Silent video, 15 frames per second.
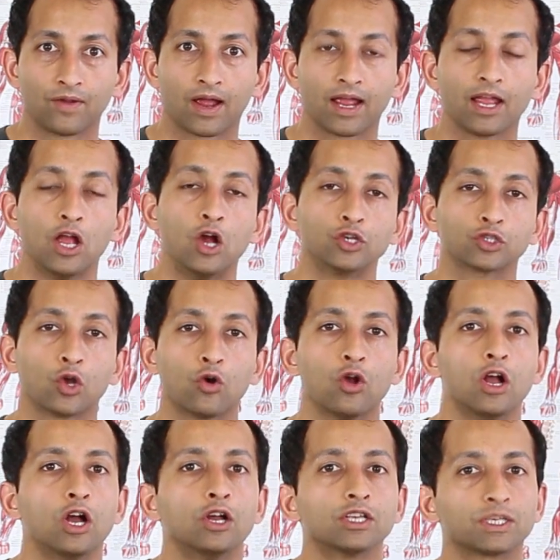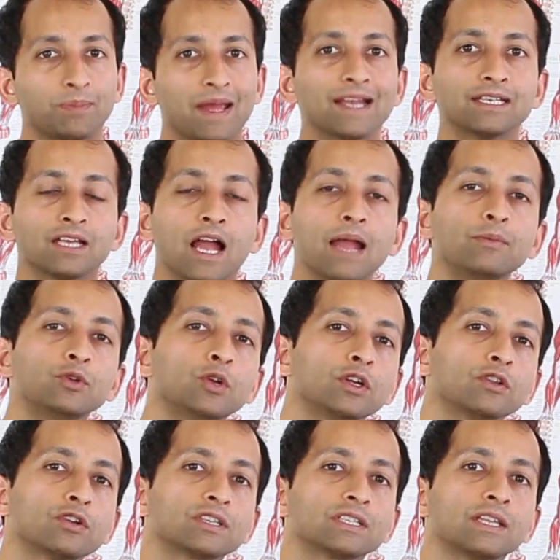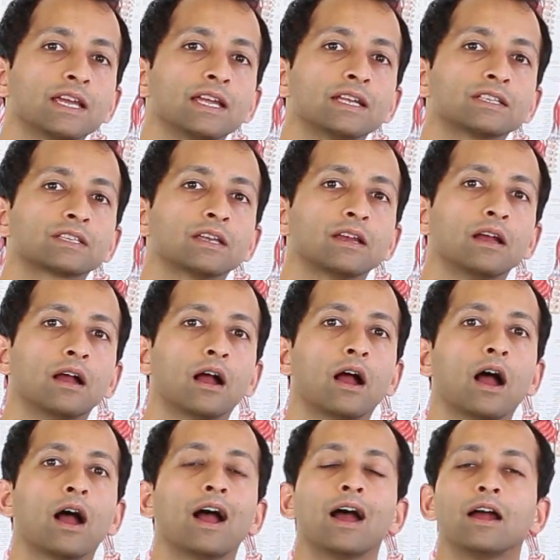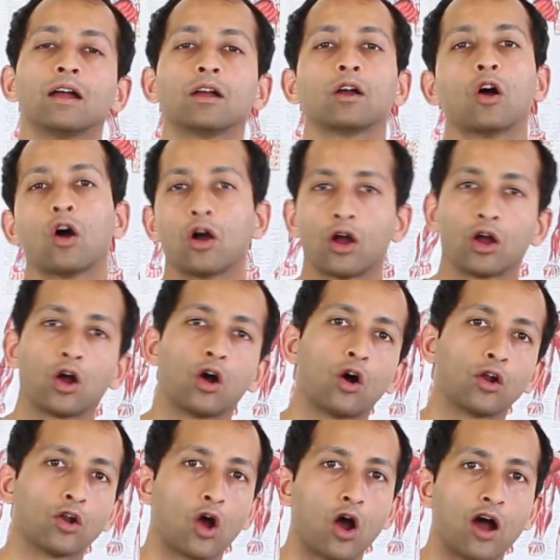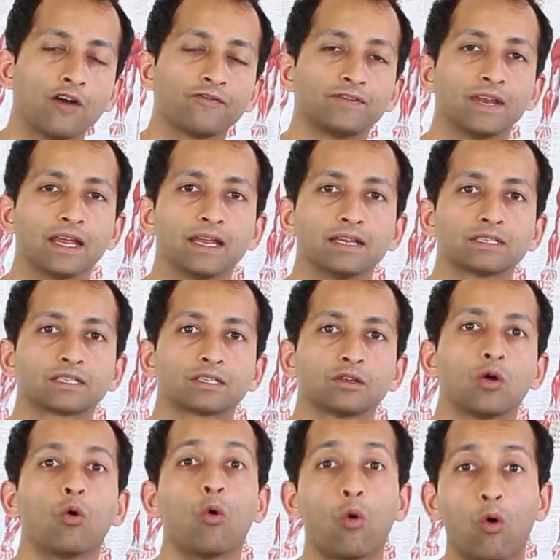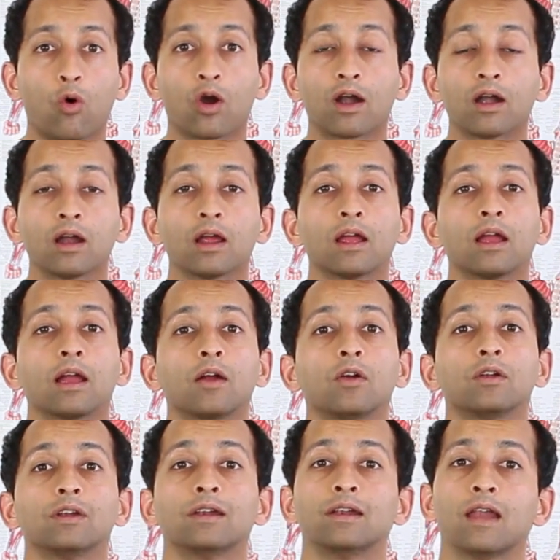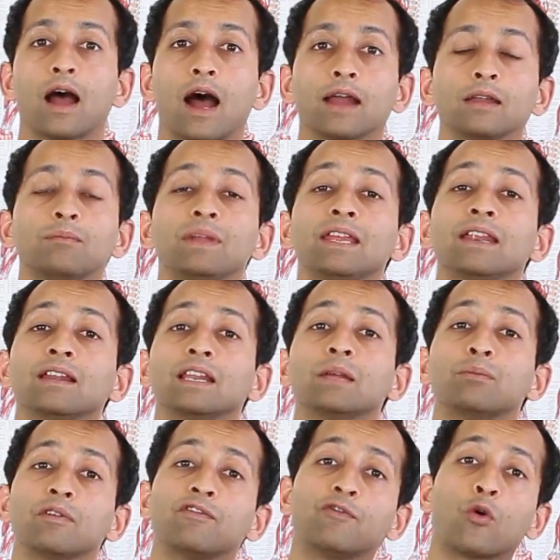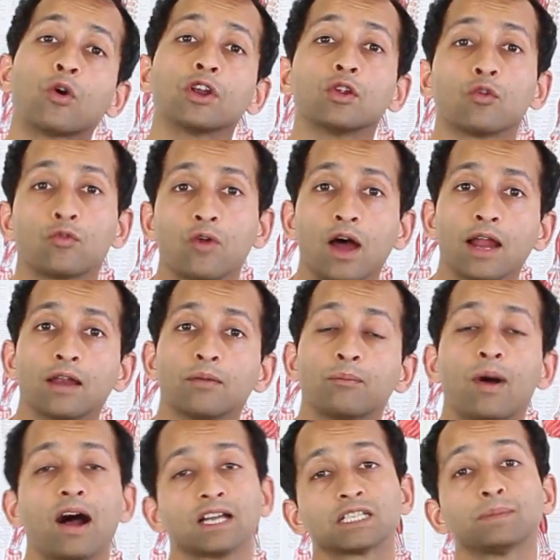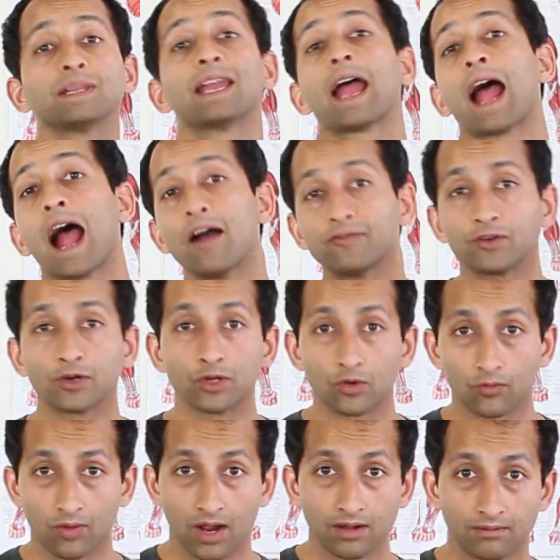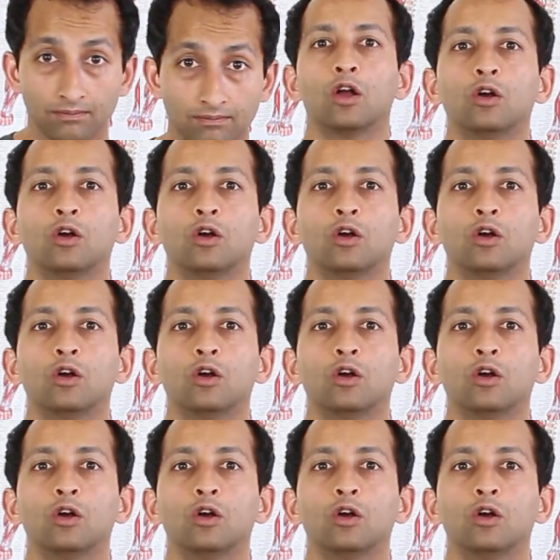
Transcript: Right? So spend time doing those things on off days or not immediately before you run, possibly after you run.